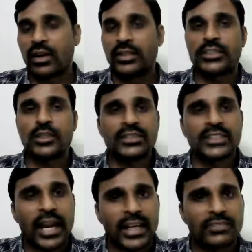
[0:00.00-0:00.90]
They should be
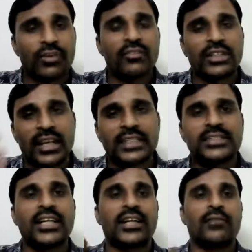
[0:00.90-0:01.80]
satisfied with less
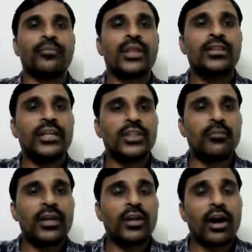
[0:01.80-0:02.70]
return. They should
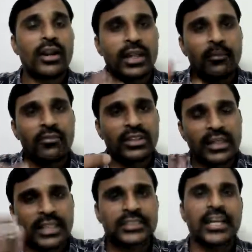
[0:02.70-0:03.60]
be content with
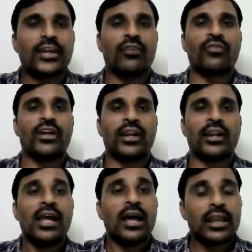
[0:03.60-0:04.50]
less rate of return.
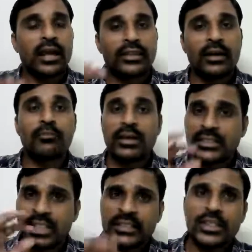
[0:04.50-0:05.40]
But
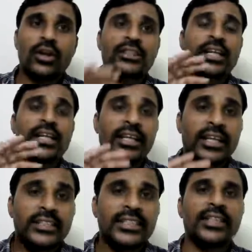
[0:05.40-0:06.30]
still, the shareholders are
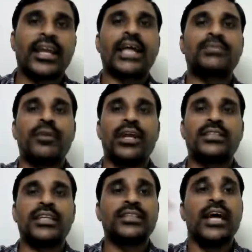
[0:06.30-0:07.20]
increasing their
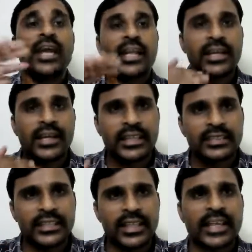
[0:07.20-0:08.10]
aspirations,
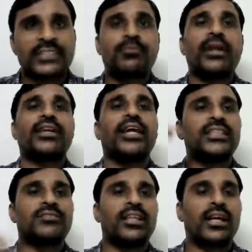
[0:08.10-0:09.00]
increasing their
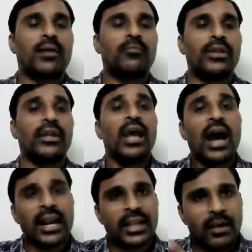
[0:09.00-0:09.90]
expectations from the company,
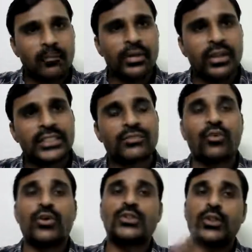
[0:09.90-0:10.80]
and company is
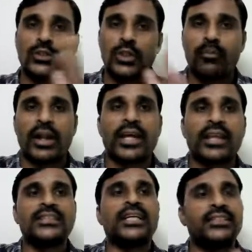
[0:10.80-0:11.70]
forced to show better
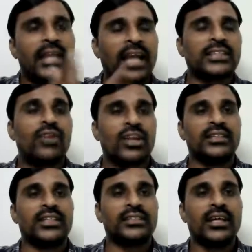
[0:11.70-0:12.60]
results than actual
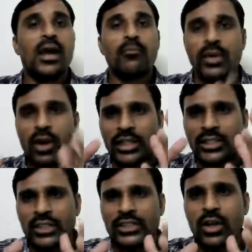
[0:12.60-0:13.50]
results because of
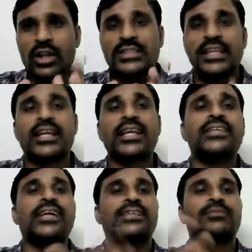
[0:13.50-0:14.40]
the shareholders
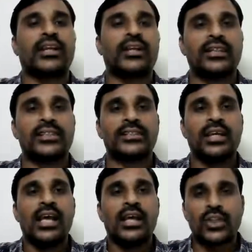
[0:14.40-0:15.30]
increasing expectations.
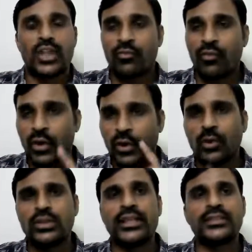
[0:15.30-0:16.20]
So therefore,
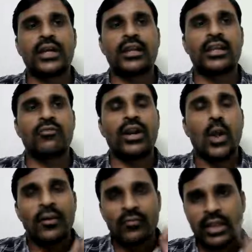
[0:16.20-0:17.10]
two things are required.
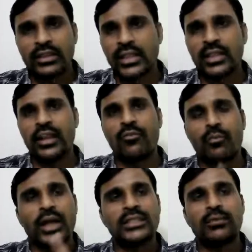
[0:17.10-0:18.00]
One thing, if
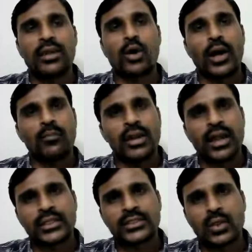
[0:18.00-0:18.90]
possible, government
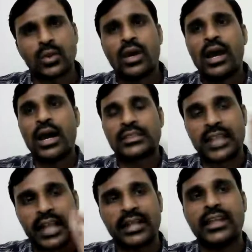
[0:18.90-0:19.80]
has to
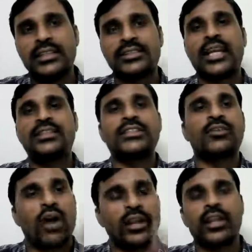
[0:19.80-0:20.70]
slightly change this
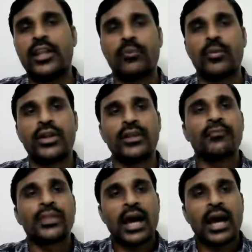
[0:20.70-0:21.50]
quarterly reporting.